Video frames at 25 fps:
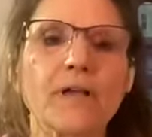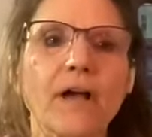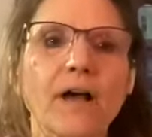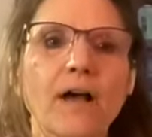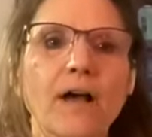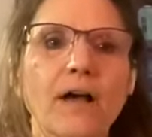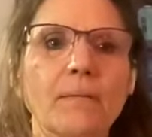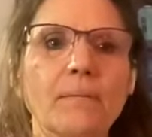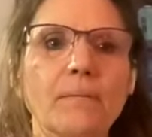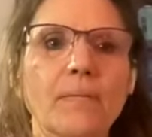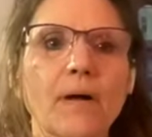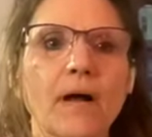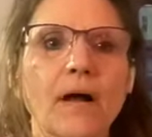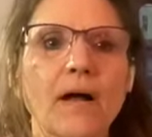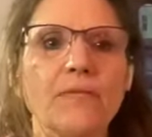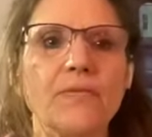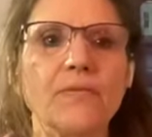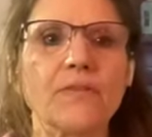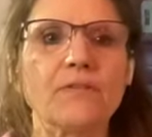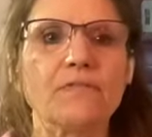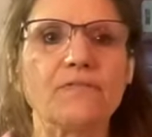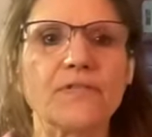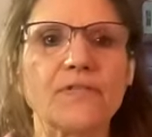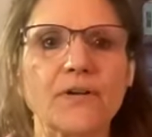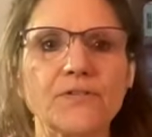on
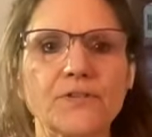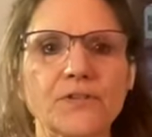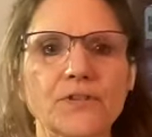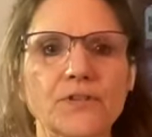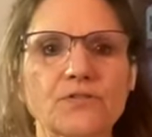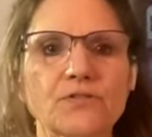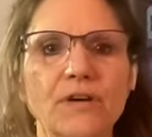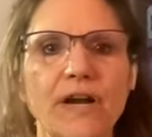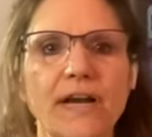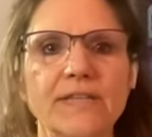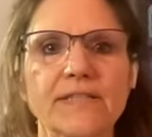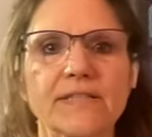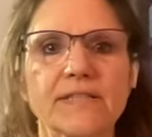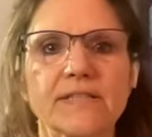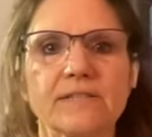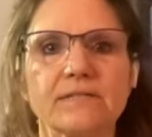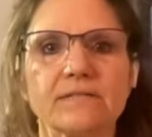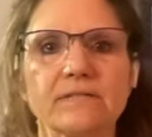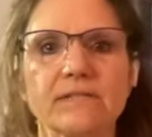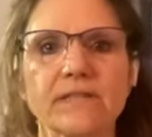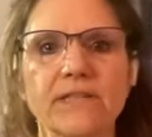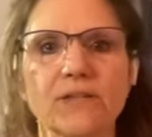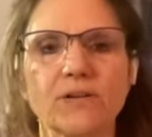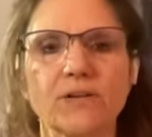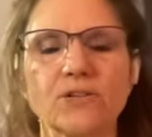the Feldenkrais
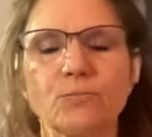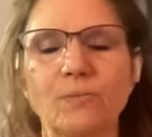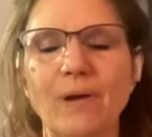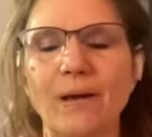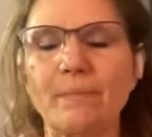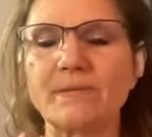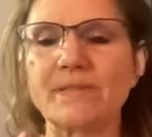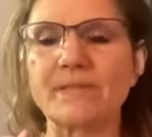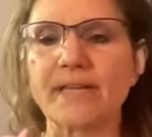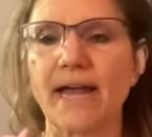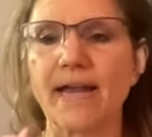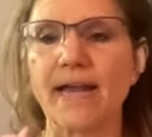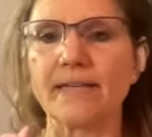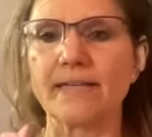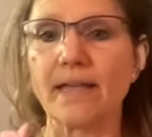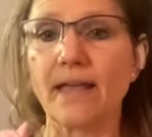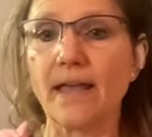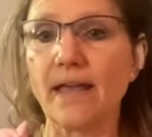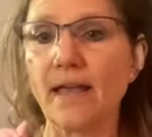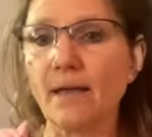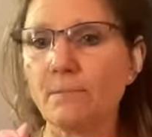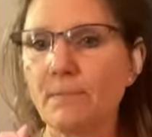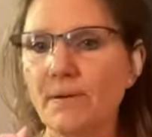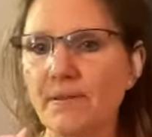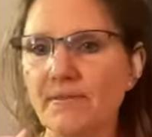Guild website,
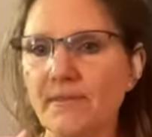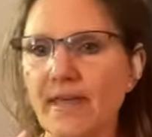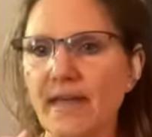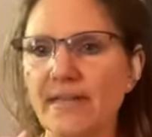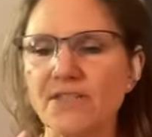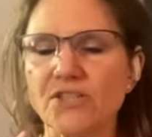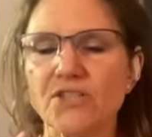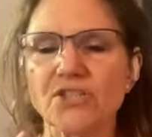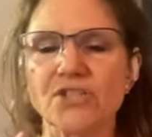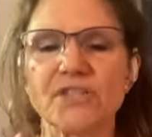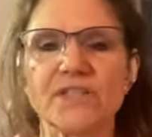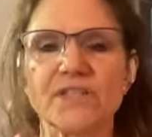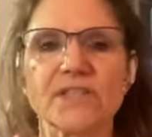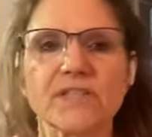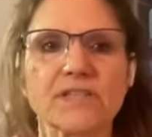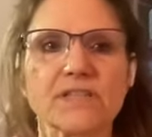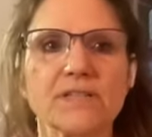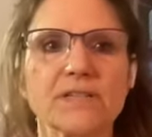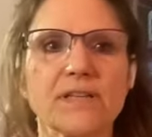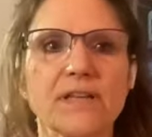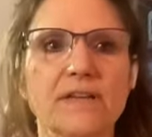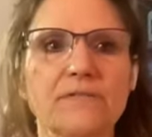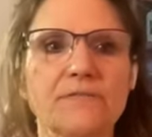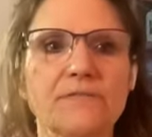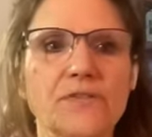but that's
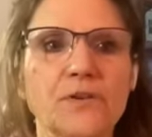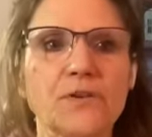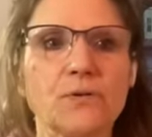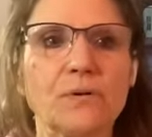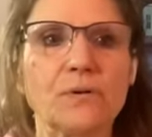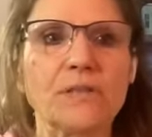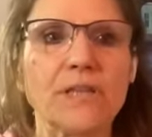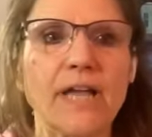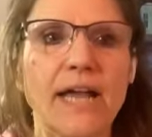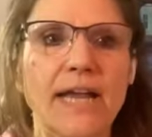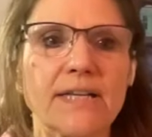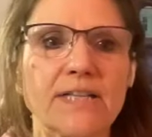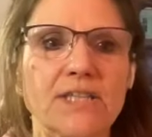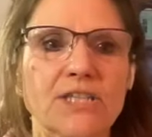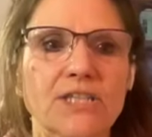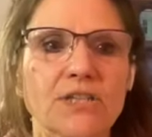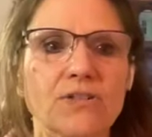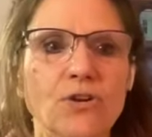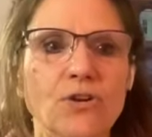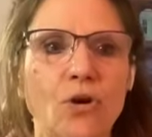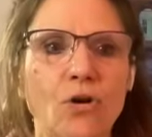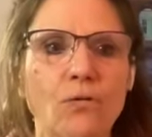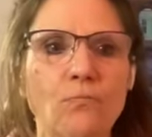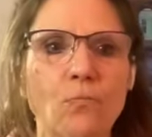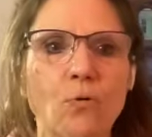just, if you would like to
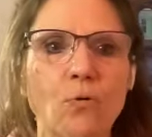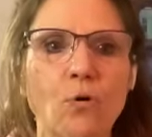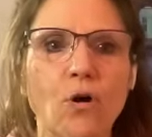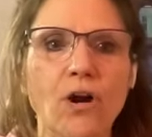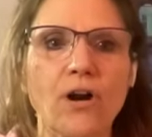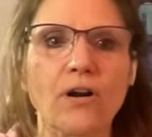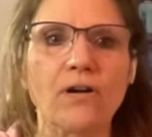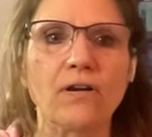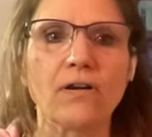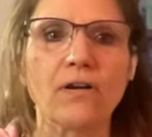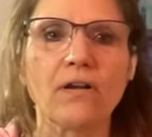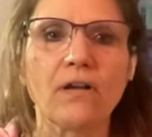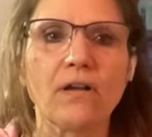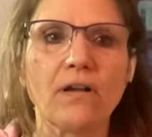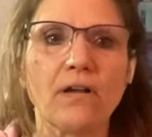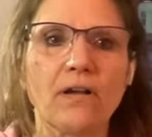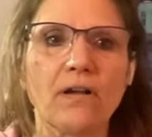know more